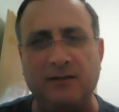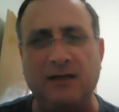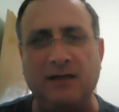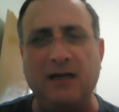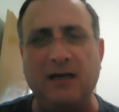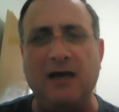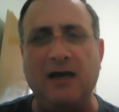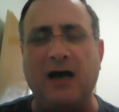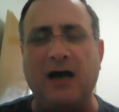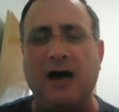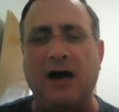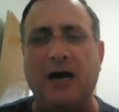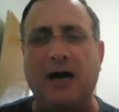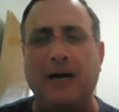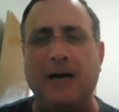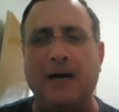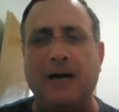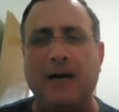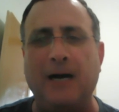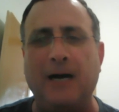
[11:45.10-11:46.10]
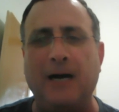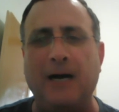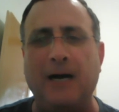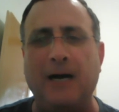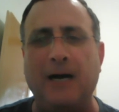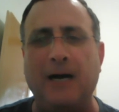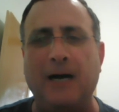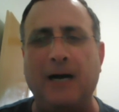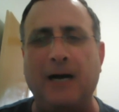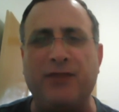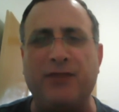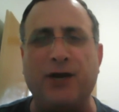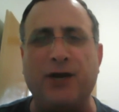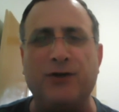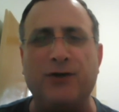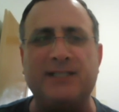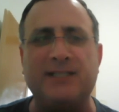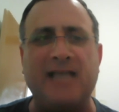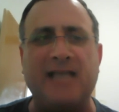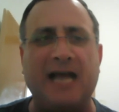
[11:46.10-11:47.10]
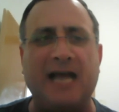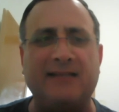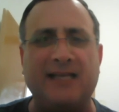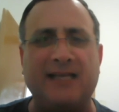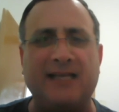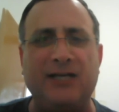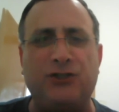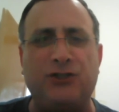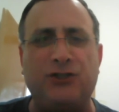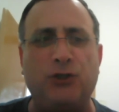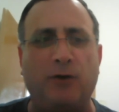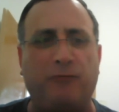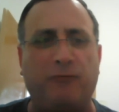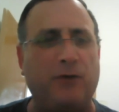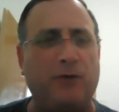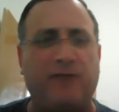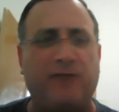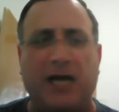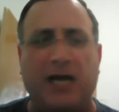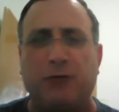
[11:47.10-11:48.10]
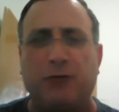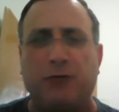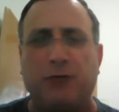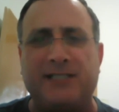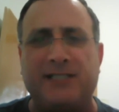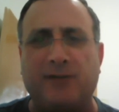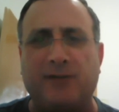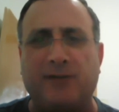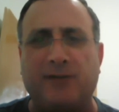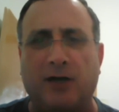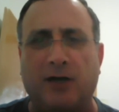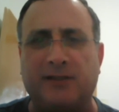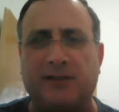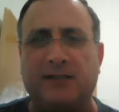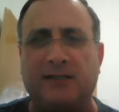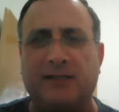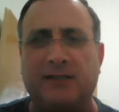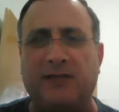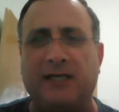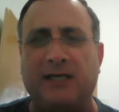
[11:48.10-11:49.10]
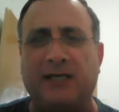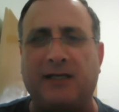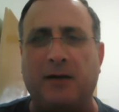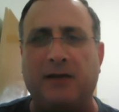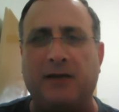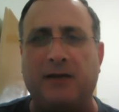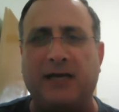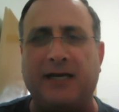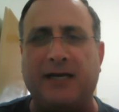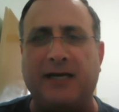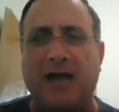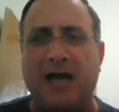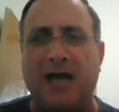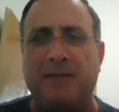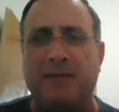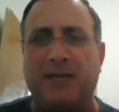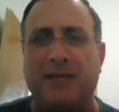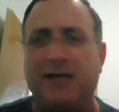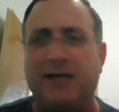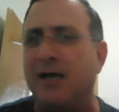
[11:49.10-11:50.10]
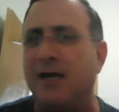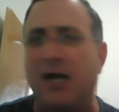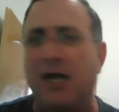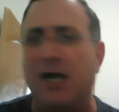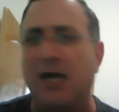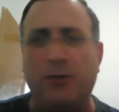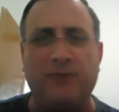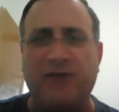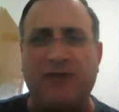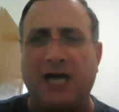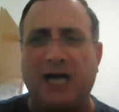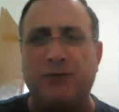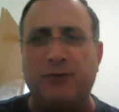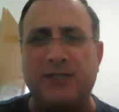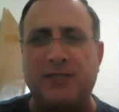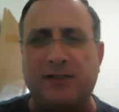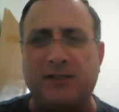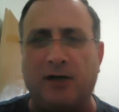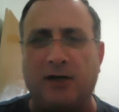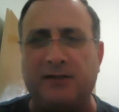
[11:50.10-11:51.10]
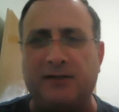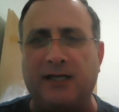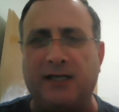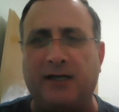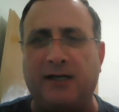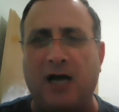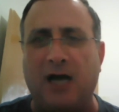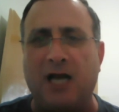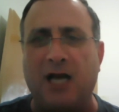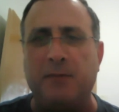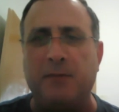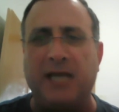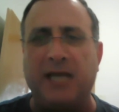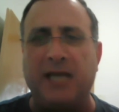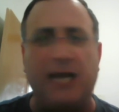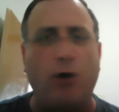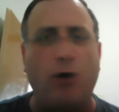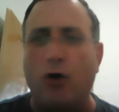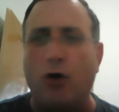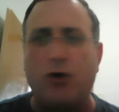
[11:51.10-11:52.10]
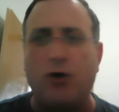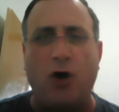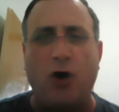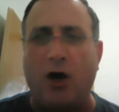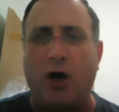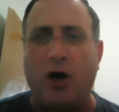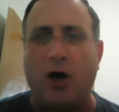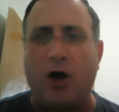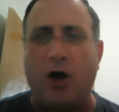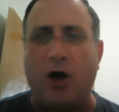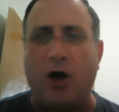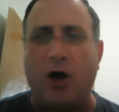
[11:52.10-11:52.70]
There is that issue of we've got to restart the economy. We've got to restart the economy at all costs.